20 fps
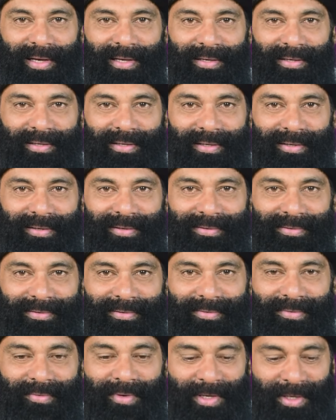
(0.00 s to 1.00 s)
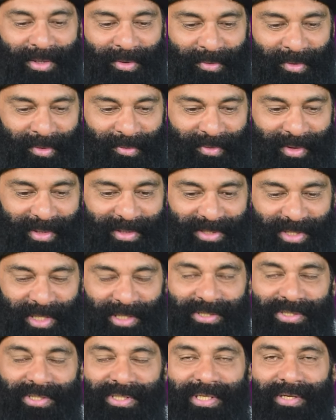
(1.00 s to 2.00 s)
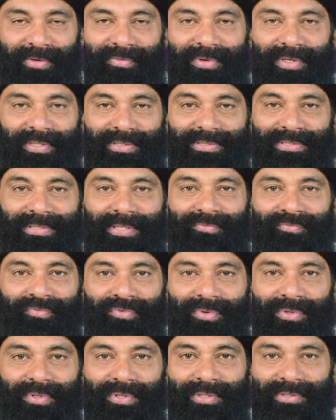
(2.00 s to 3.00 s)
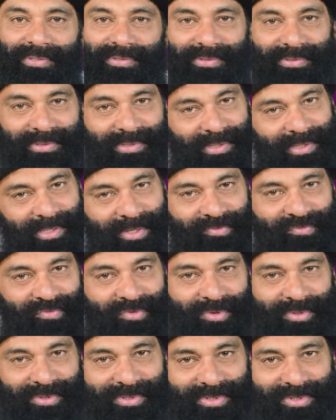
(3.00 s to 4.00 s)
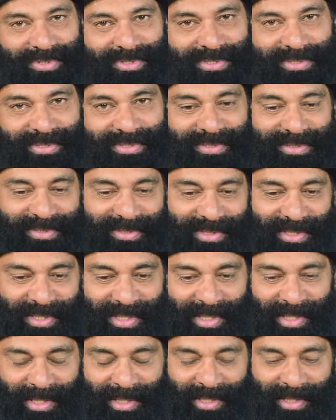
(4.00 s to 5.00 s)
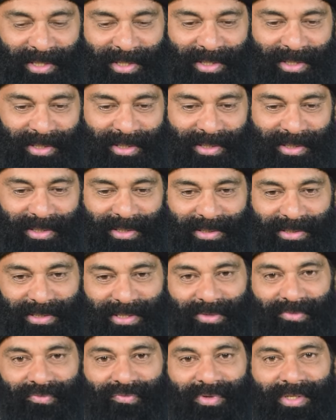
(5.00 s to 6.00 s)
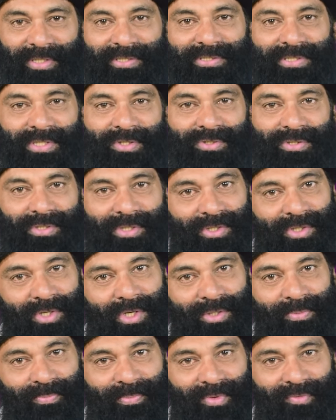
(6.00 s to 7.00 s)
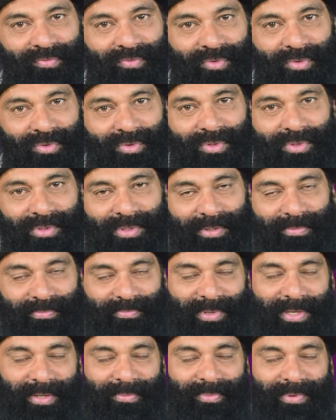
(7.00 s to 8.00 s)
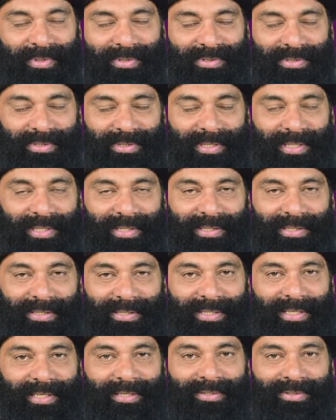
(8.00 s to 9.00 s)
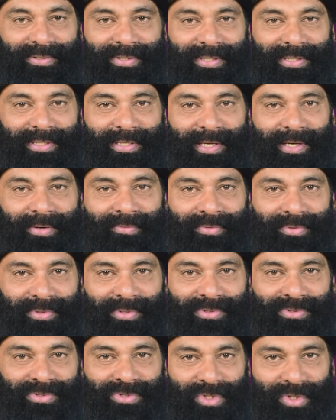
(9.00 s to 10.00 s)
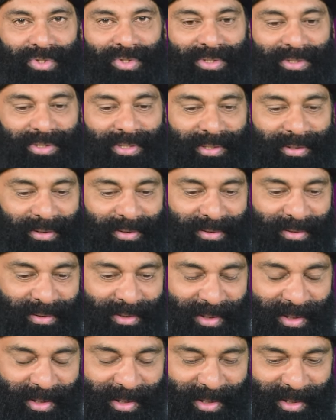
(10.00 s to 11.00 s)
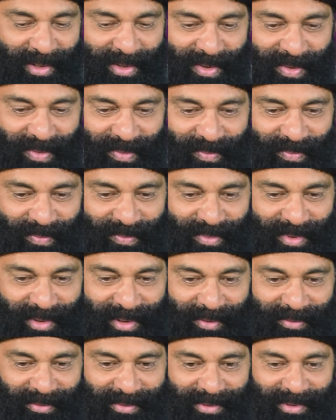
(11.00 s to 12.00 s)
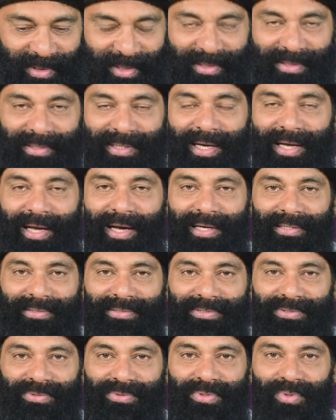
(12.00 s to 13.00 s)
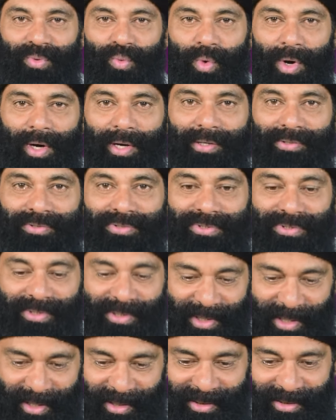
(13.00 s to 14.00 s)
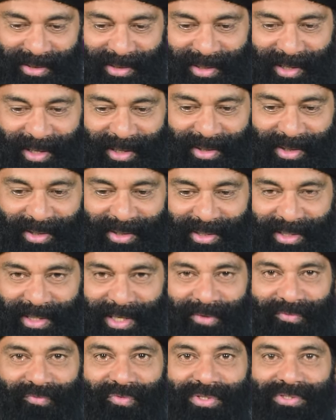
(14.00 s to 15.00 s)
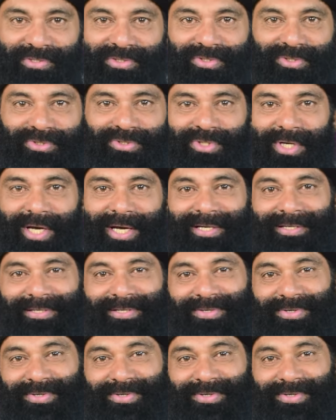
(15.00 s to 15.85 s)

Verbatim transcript: And uh, whenever we try to give her some food, she refuses. She freaks out a lot before the baby. She can eat anything everything, jolly girl. But after that, I asked why. She said, anything I eat, it affects the child.